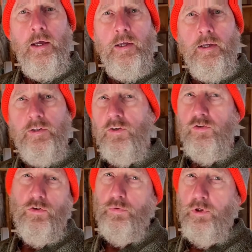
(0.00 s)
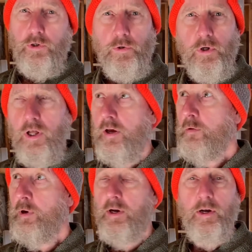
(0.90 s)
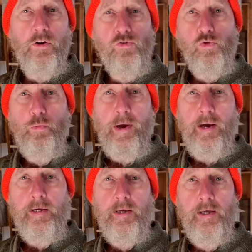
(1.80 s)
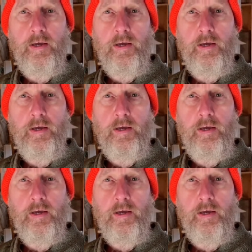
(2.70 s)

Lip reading: It just looks really cool. I made it a sumac.